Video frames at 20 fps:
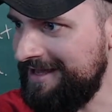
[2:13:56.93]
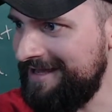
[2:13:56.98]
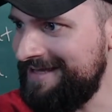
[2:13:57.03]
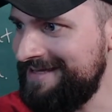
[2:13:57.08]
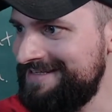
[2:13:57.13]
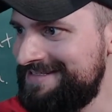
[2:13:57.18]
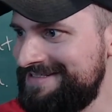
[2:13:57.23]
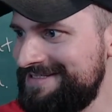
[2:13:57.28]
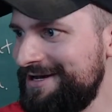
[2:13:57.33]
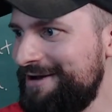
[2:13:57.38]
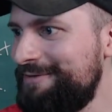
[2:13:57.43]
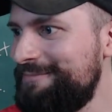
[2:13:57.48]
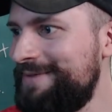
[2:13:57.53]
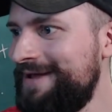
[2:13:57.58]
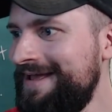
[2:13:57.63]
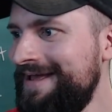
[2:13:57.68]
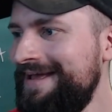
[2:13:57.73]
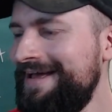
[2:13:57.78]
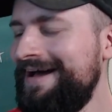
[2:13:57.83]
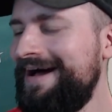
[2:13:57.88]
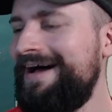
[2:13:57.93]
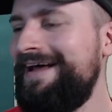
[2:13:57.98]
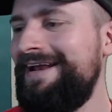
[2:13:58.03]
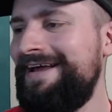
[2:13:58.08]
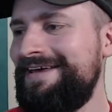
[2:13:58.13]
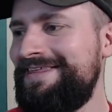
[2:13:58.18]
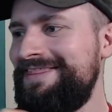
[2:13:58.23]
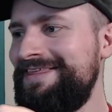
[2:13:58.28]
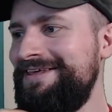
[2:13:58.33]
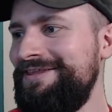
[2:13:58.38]
Tom, I
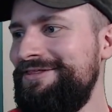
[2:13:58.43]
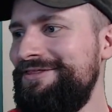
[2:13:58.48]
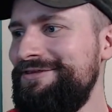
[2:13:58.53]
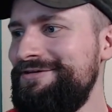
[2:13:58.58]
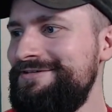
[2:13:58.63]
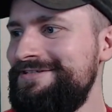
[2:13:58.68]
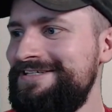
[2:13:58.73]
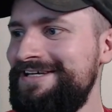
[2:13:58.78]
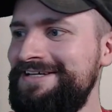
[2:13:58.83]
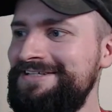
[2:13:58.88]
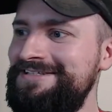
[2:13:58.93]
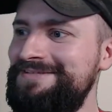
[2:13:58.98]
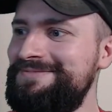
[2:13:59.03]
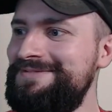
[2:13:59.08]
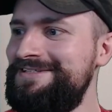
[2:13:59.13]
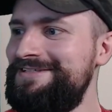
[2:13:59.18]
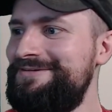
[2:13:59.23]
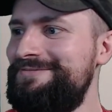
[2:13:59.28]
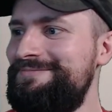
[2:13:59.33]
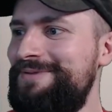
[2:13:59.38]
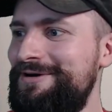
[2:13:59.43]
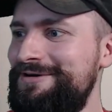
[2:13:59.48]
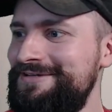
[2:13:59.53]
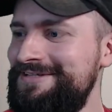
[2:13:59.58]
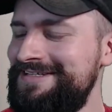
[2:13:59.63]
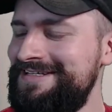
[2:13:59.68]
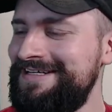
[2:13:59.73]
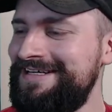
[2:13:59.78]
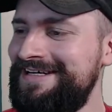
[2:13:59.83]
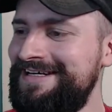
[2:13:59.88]
like the enthusiasm, still
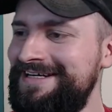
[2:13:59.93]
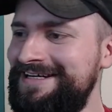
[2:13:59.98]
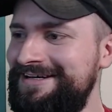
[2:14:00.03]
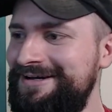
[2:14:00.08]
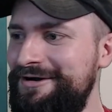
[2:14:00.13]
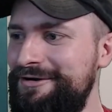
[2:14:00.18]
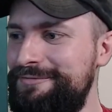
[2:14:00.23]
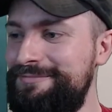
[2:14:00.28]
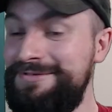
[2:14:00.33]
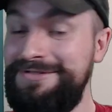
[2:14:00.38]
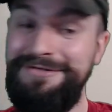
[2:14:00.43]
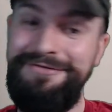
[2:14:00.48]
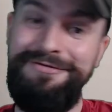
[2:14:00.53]
posting it in hopes.